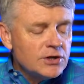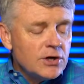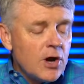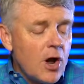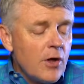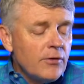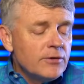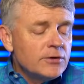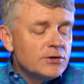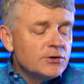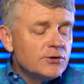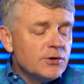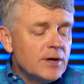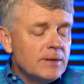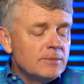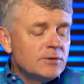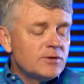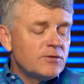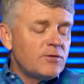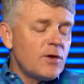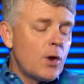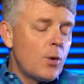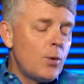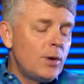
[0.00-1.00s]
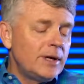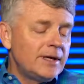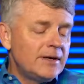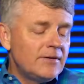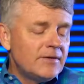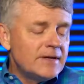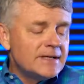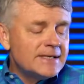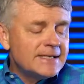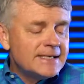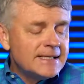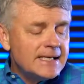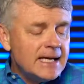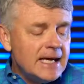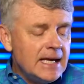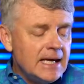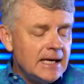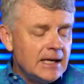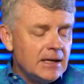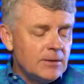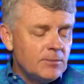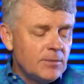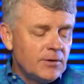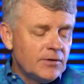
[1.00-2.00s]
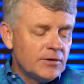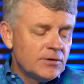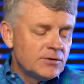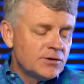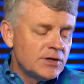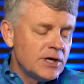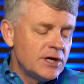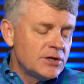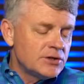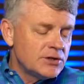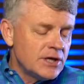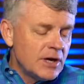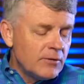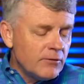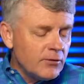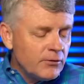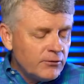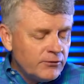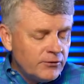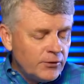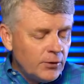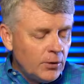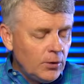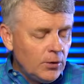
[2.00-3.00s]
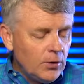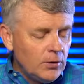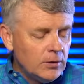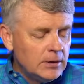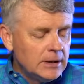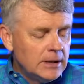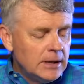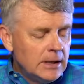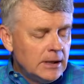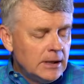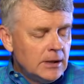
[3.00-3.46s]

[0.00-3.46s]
And all the streams flow into the sea, but the sea is never full.